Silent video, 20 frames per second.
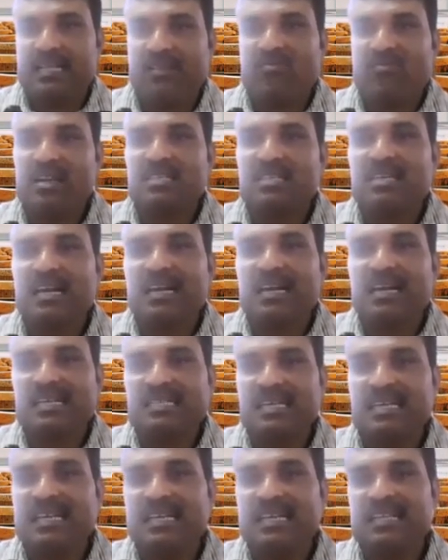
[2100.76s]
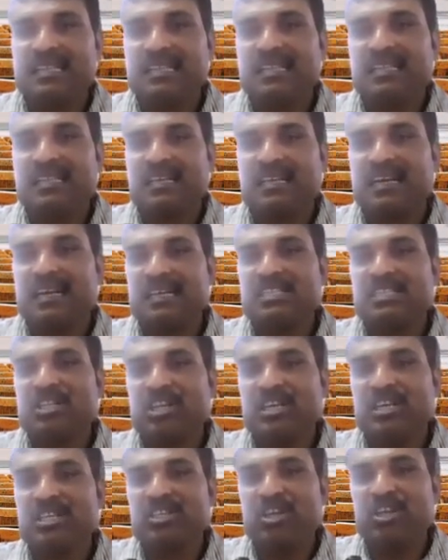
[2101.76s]
What is the condition?
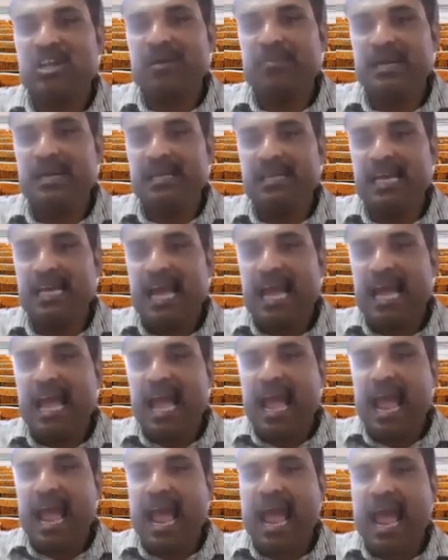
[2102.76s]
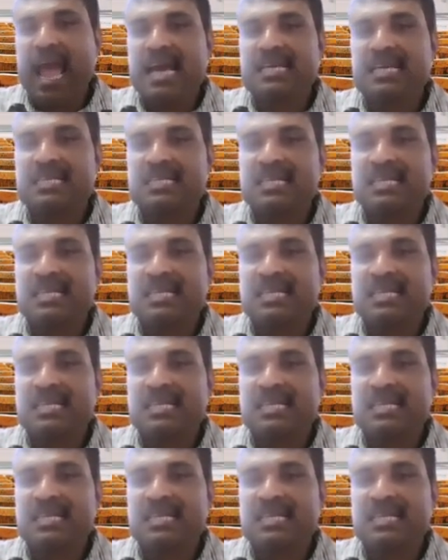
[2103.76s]
Condition is limit x